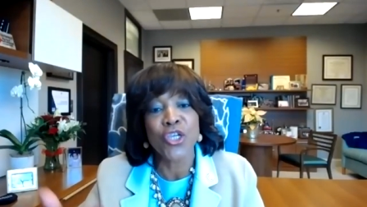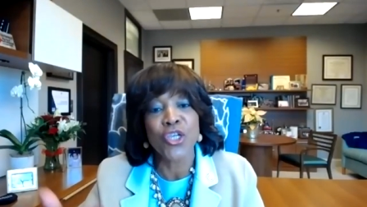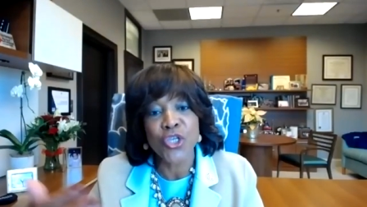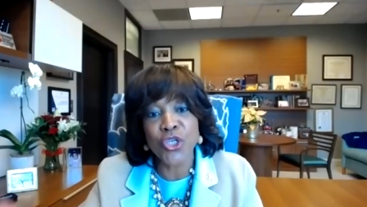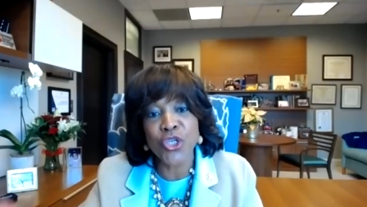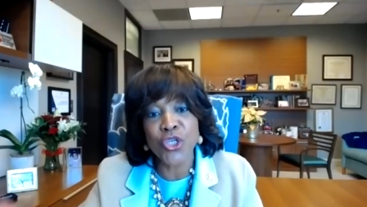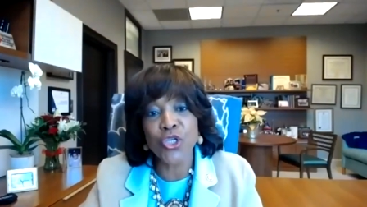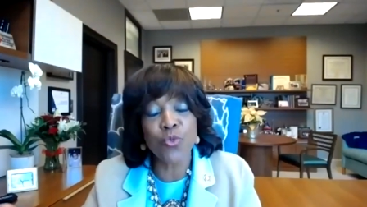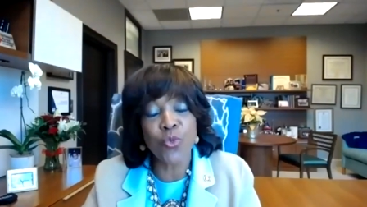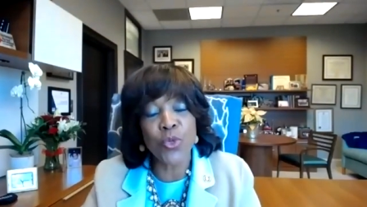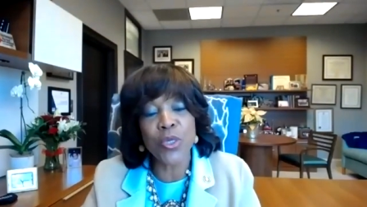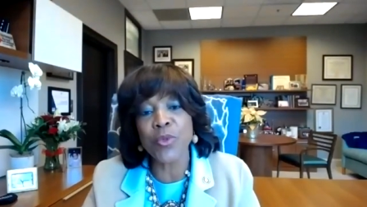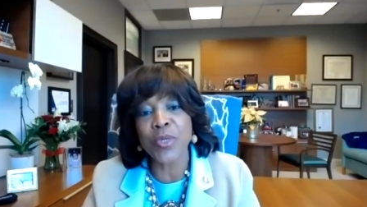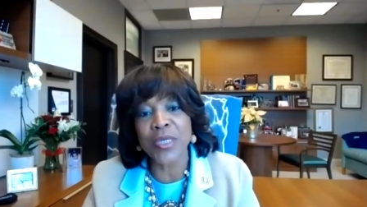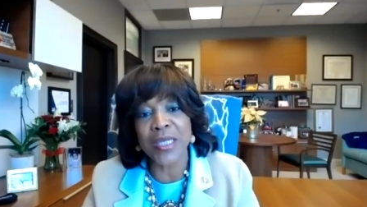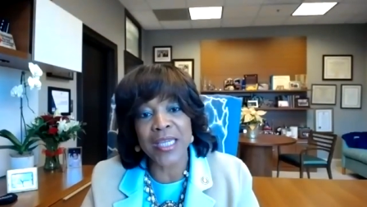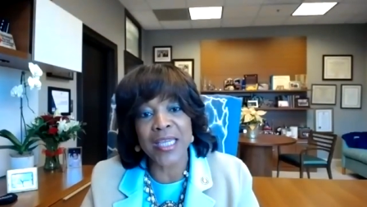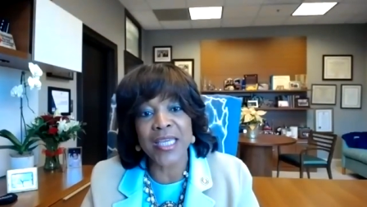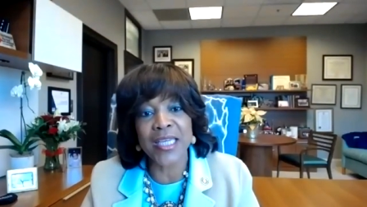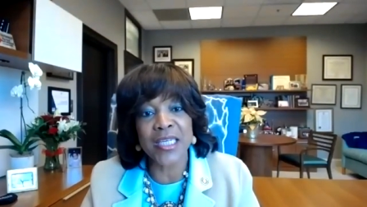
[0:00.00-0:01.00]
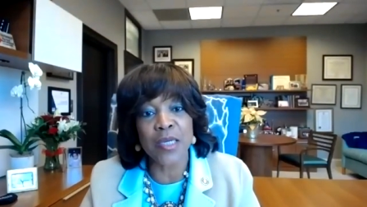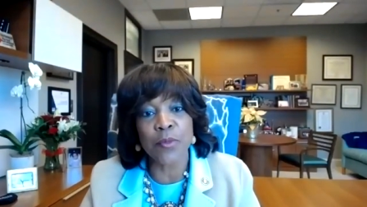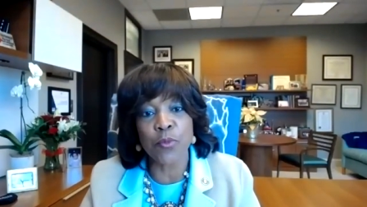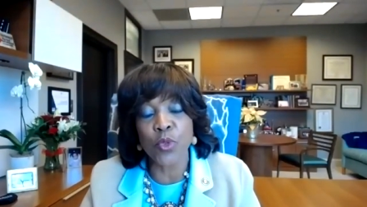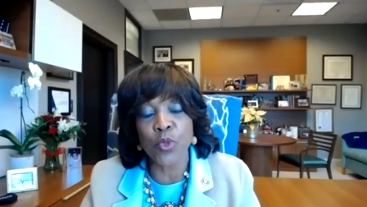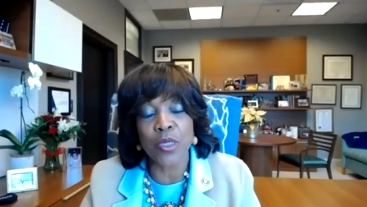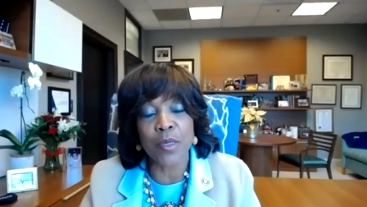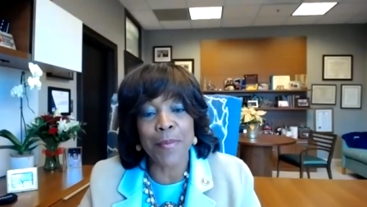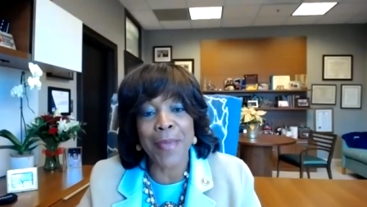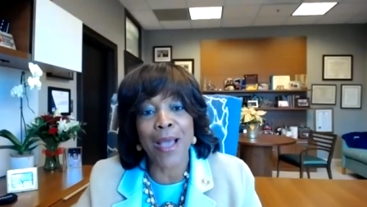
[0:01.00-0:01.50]
we would end up
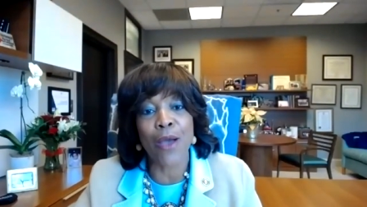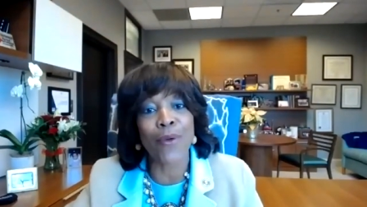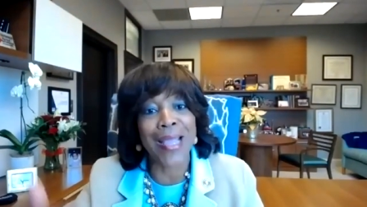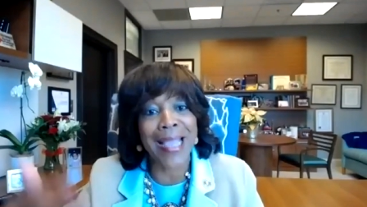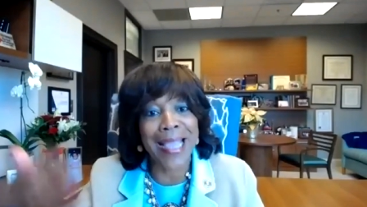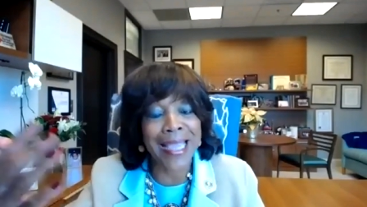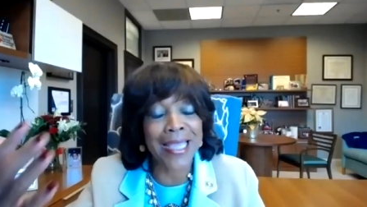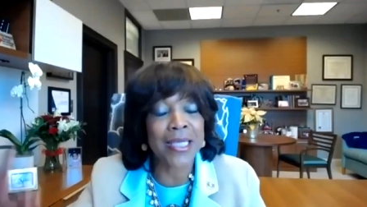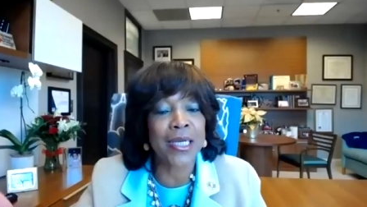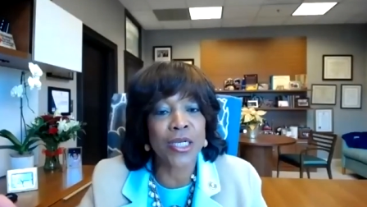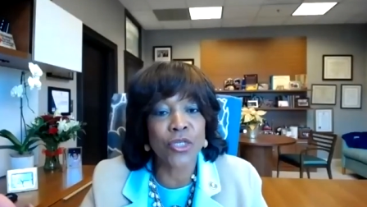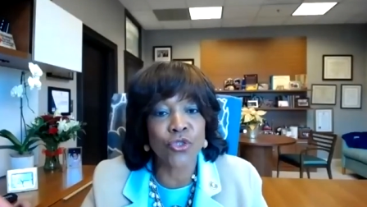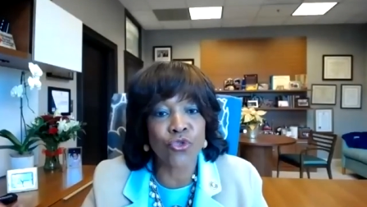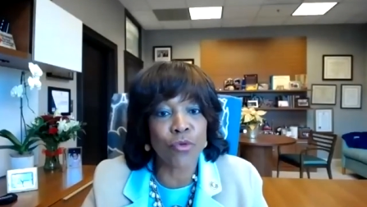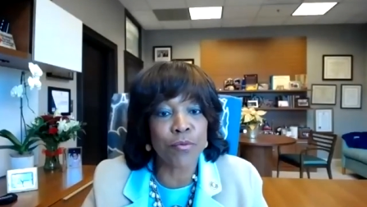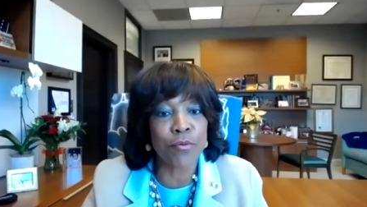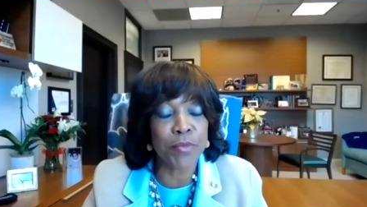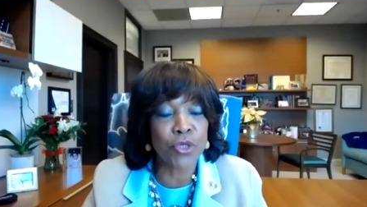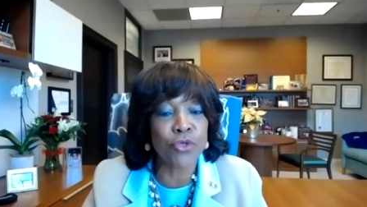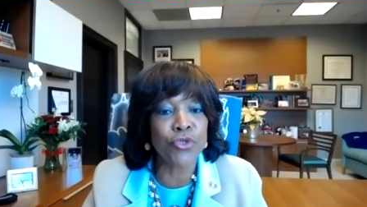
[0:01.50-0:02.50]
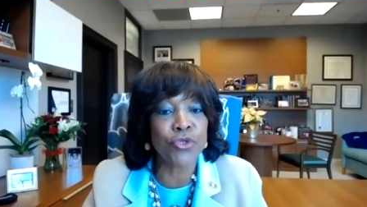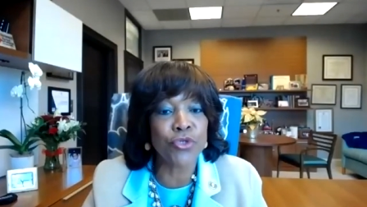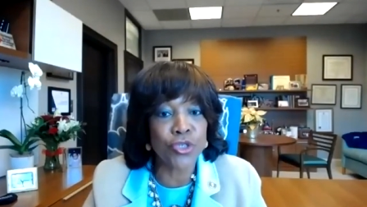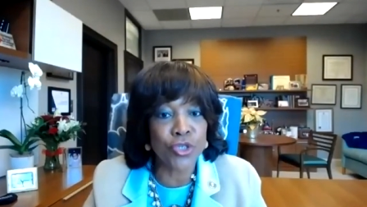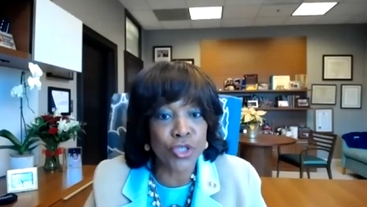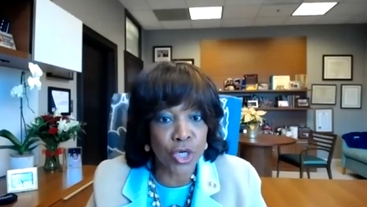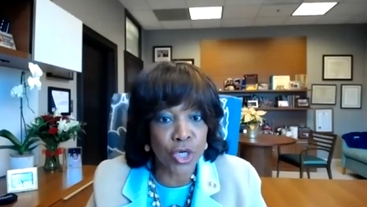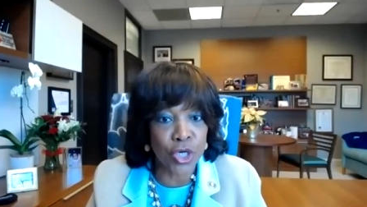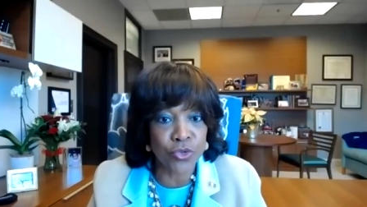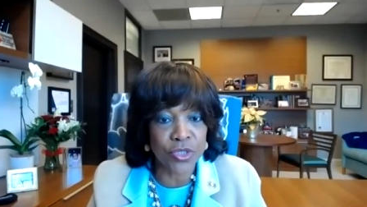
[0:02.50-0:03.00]
with about 800
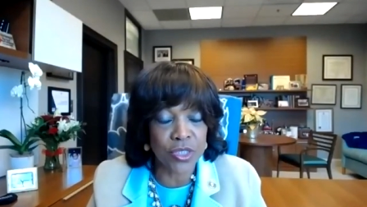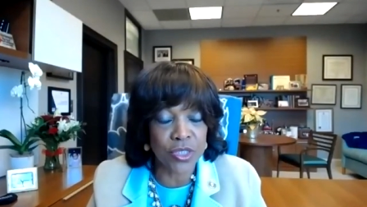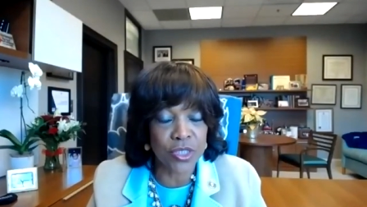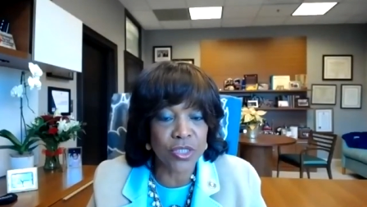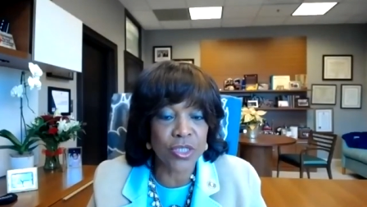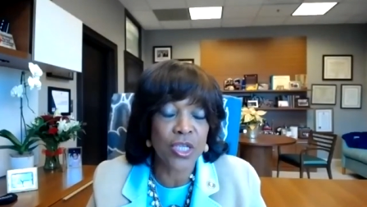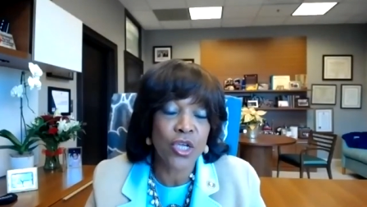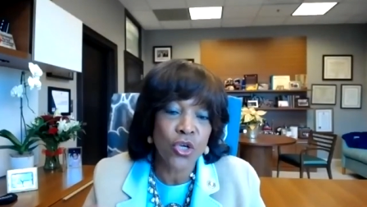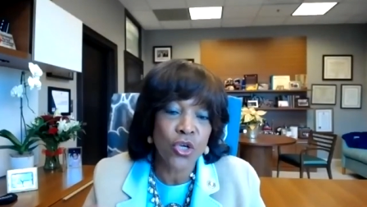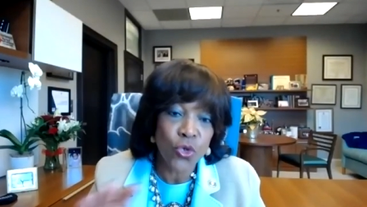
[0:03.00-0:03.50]
million doses,